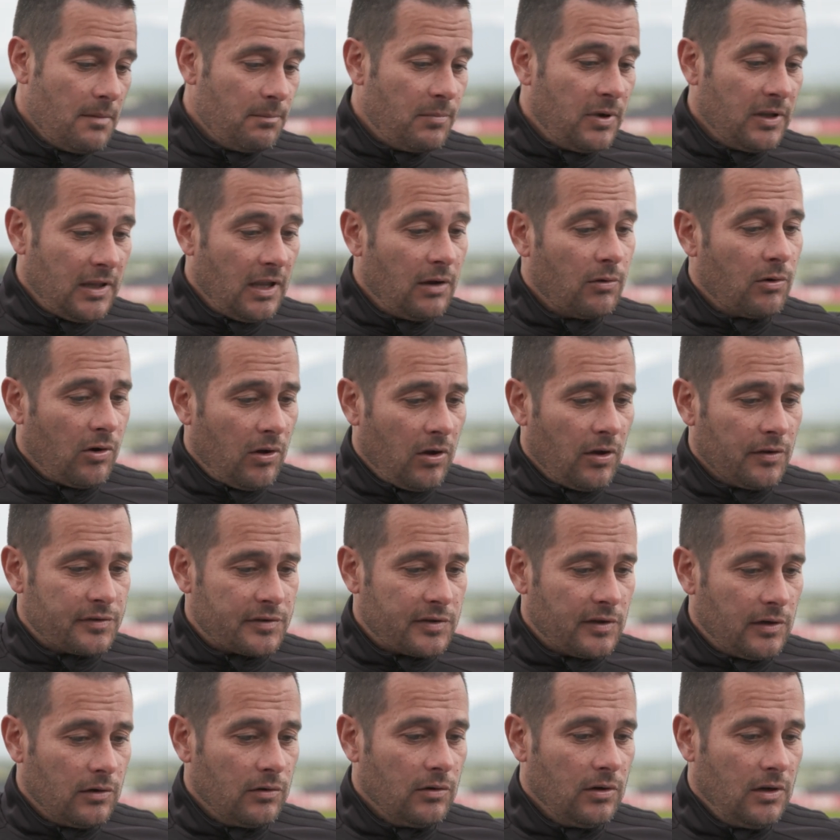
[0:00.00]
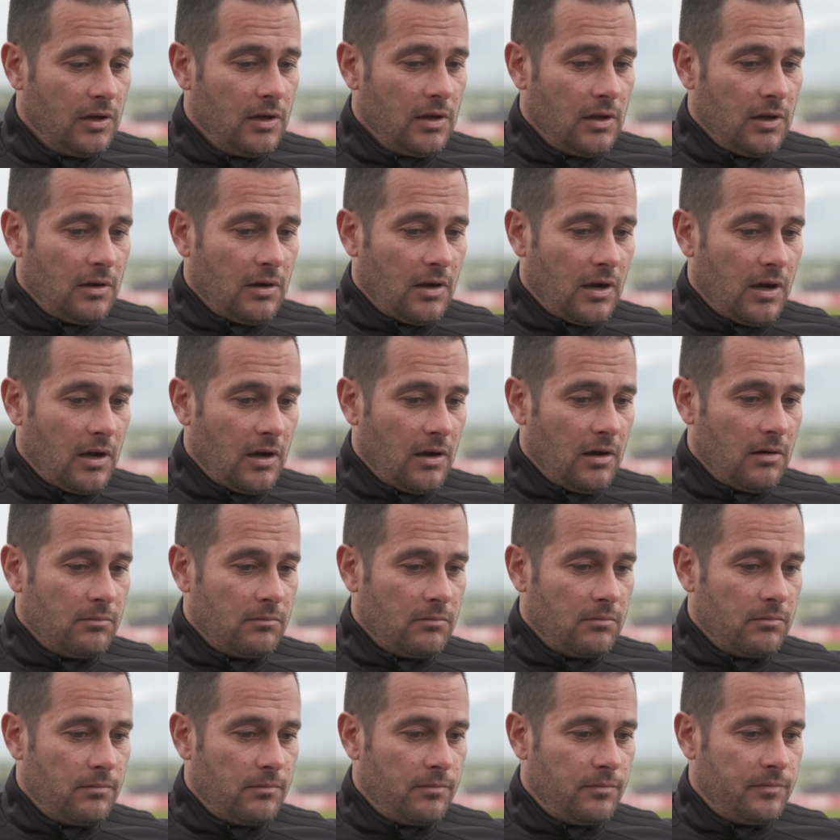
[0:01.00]
but there were also
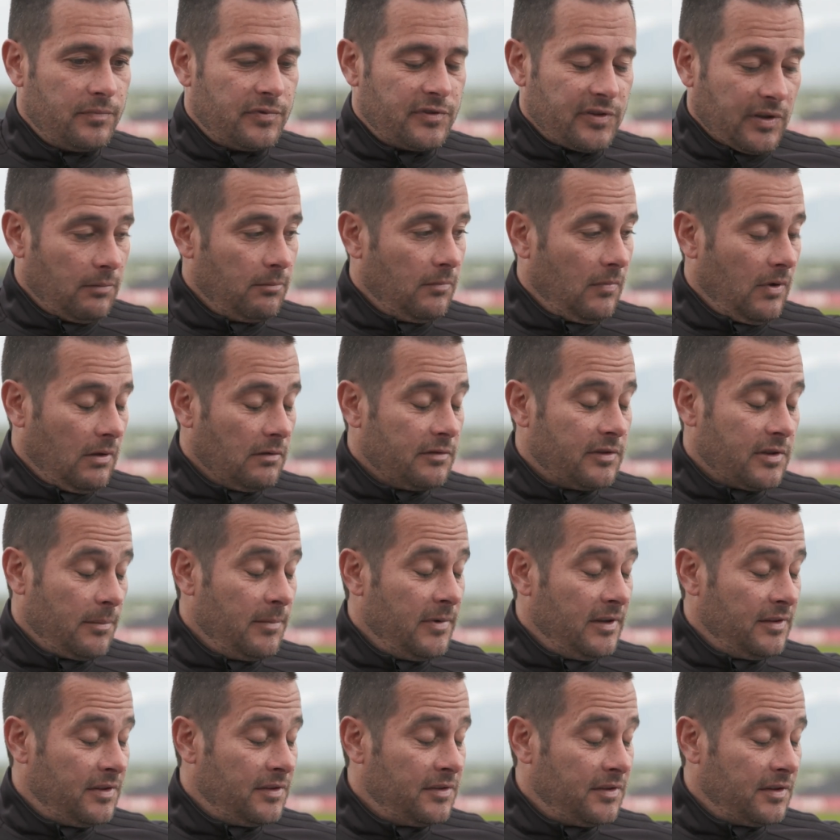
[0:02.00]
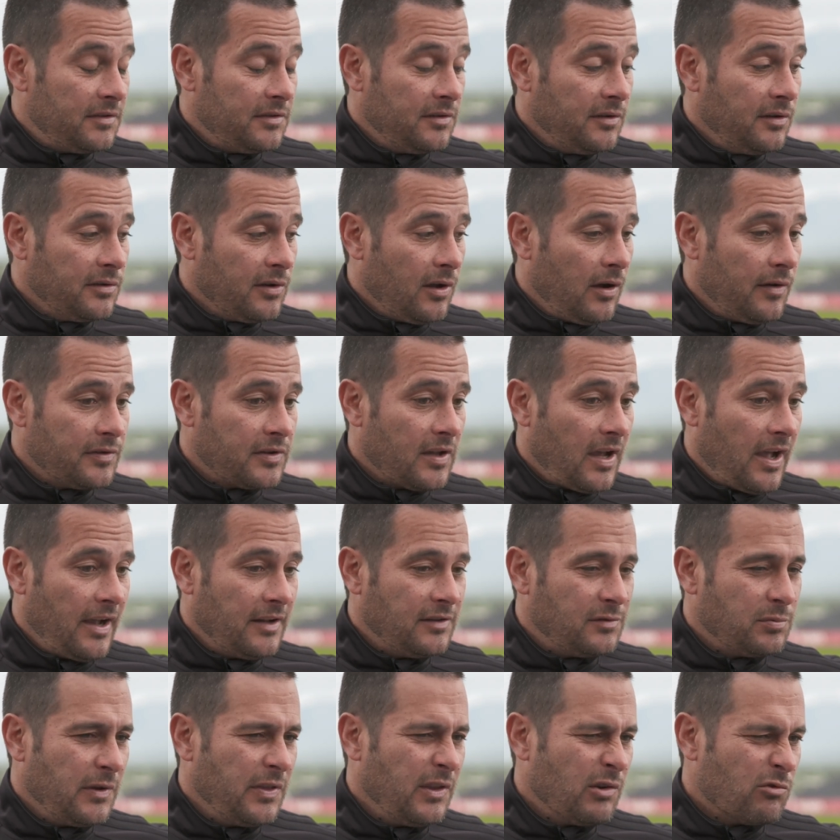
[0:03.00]
um, some some instances in those
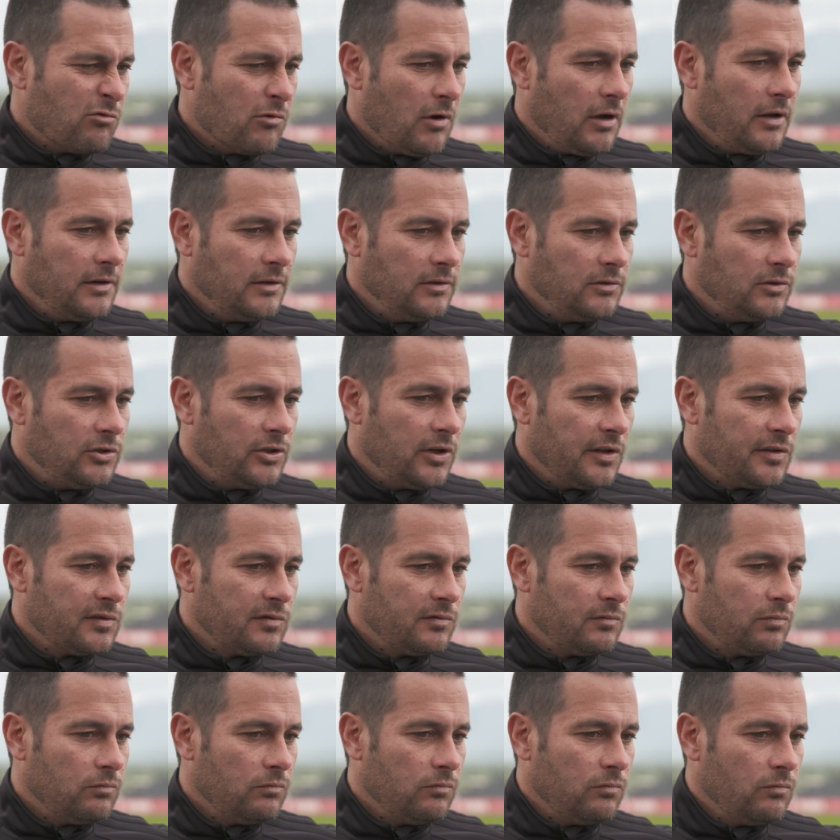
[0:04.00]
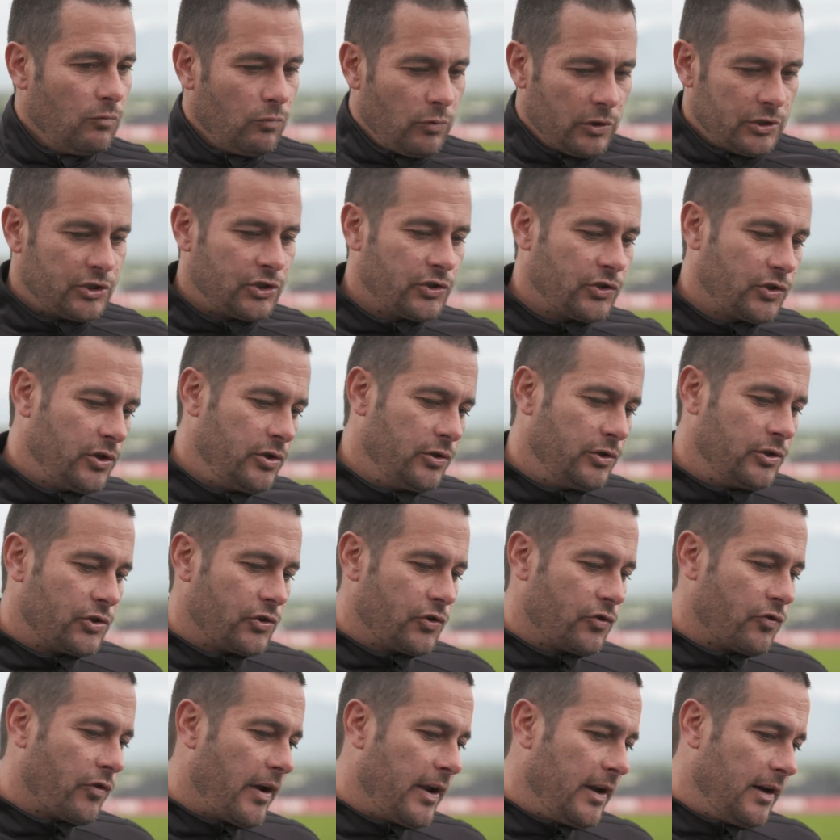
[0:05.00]
offsides when the run just was too
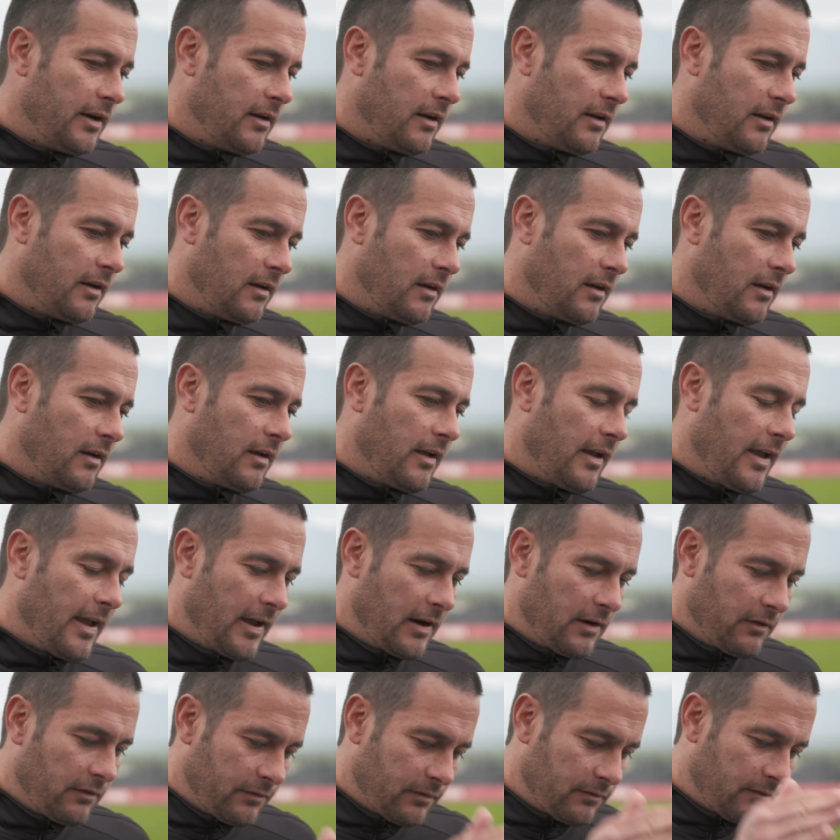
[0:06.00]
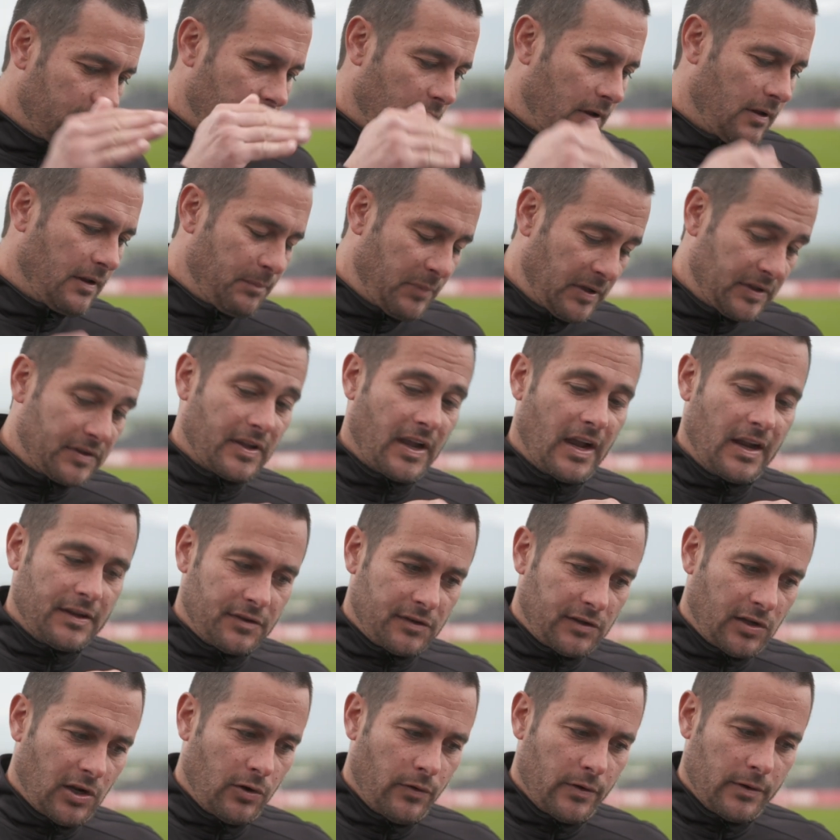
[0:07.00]
straight ahead of
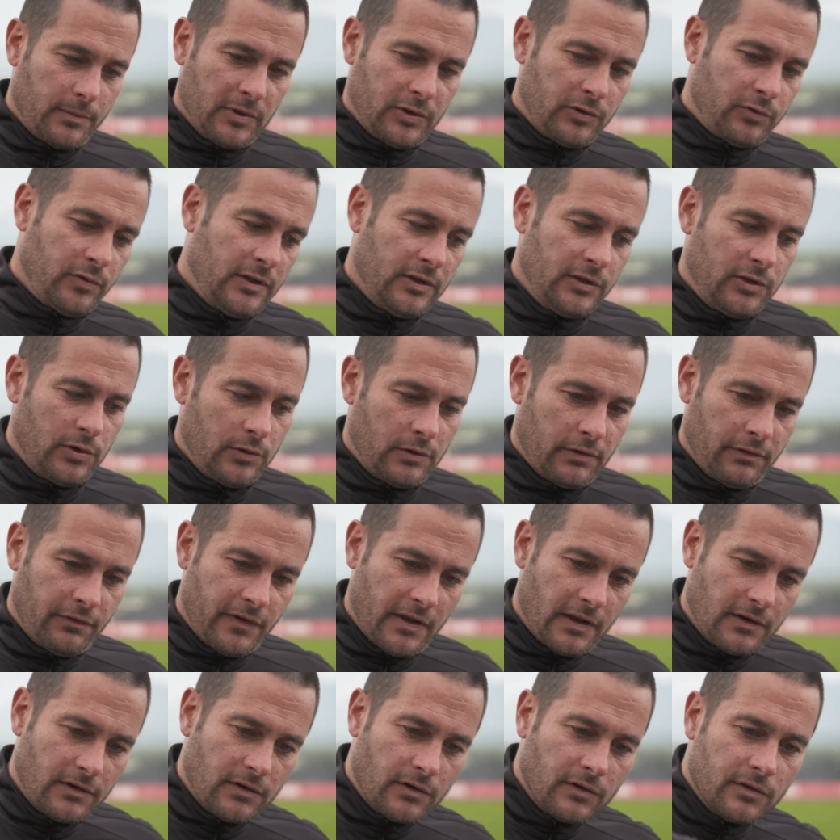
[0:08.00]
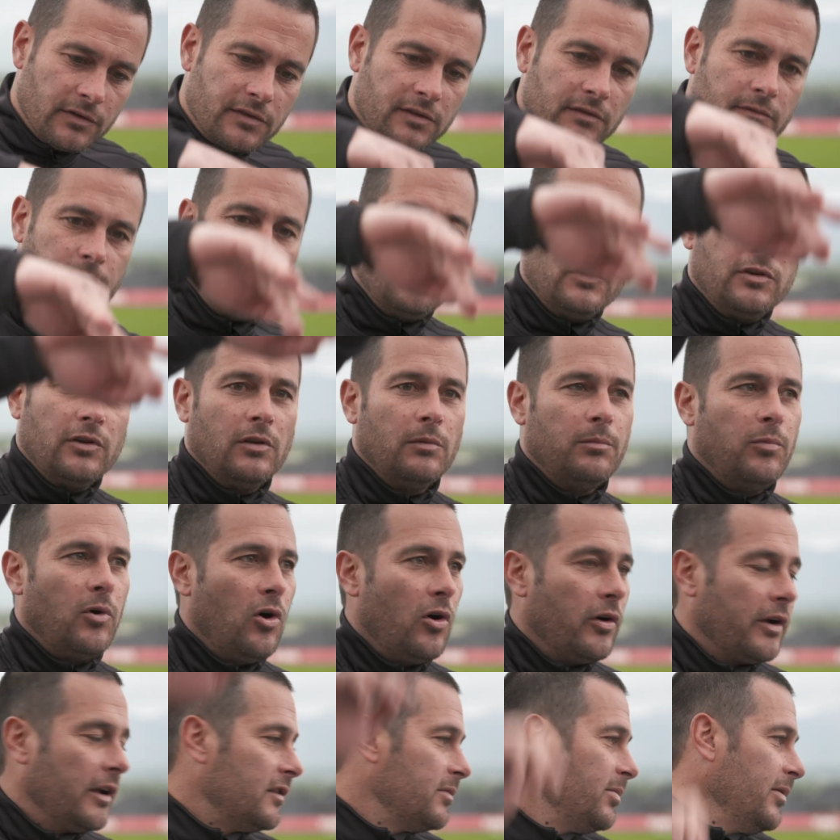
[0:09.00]
besides towing between two defenders until the
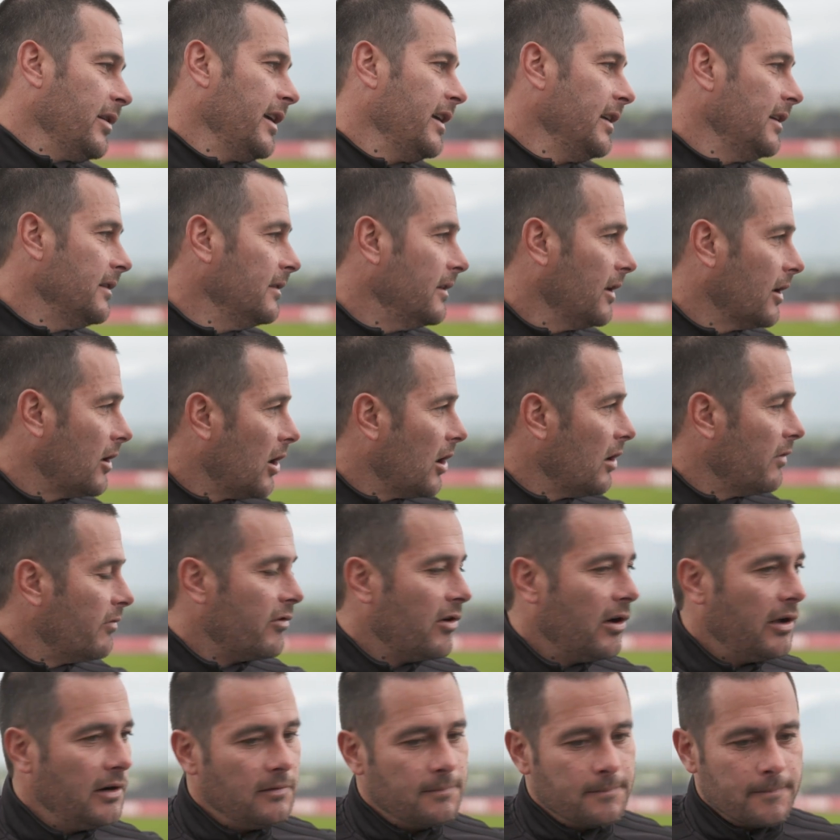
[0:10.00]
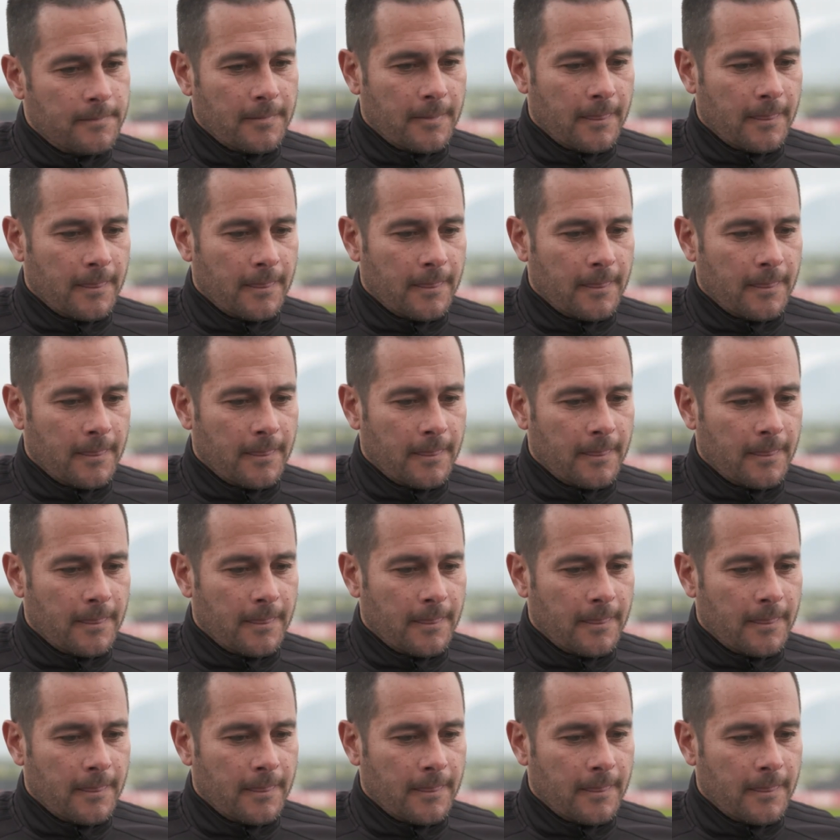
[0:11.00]
ball gets played, the curve run.